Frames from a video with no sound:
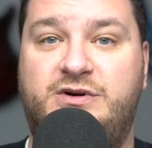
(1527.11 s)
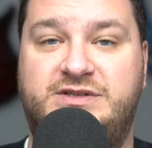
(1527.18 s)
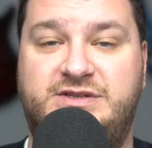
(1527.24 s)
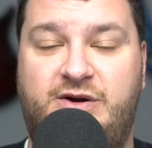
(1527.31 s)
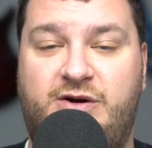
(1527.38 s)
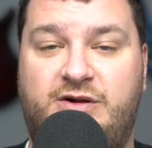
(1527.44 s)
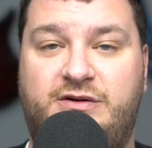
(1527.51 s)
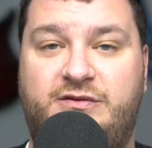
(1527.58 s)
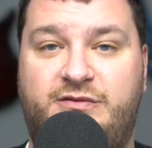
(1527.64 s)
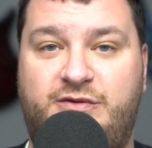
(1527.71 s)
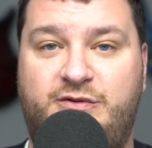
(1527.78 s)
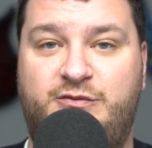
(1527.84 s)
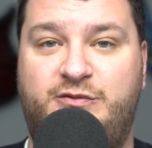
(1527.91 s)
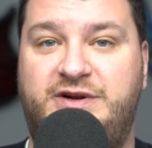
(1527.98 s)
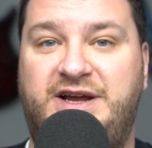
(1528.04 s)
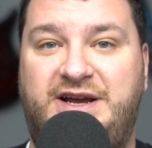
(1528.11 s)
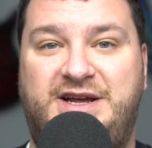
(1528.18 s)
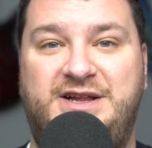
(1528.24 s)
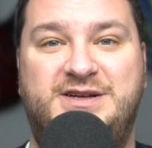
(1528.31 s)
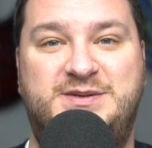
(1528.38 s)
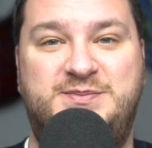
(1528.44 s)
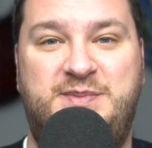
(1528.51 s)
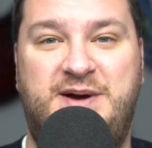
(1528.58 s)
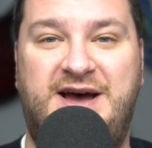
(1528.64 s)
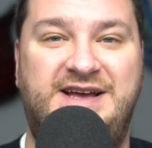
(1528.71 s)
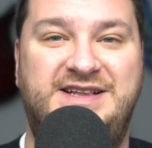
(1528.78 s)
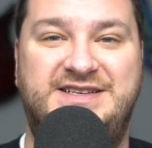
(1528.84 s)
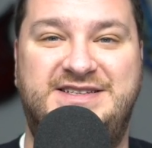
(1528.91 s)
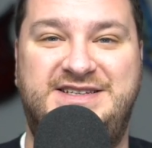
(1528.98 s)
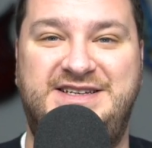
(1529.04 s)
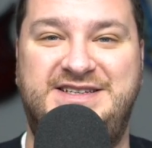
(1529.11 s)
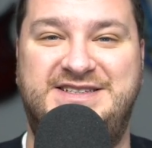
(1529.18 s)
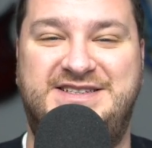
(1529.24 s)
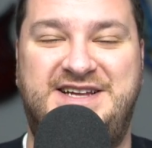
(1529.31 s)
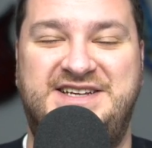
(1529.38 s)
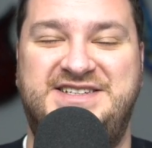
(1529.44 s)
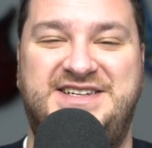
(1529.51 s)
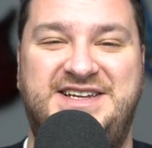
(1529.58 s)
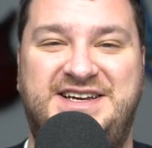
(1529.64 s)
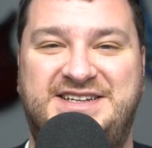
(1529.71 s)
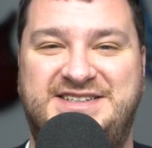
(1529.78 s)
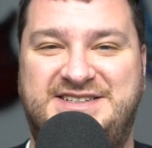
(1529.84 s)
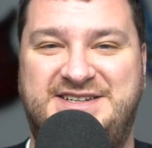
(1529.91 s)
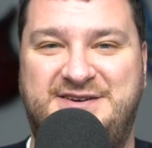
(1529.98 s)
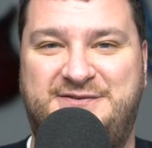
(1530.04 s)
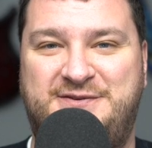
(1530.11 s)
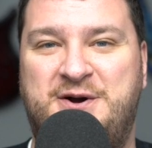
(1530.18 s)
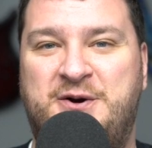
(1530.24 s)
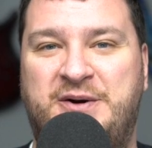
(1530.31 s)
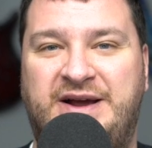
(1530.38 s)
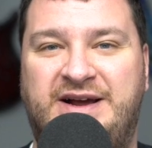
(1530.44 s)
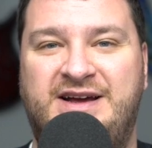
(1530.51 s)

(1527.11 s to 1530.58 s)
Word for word: all of the ridiculous behind-the-scenes testing and stuff going.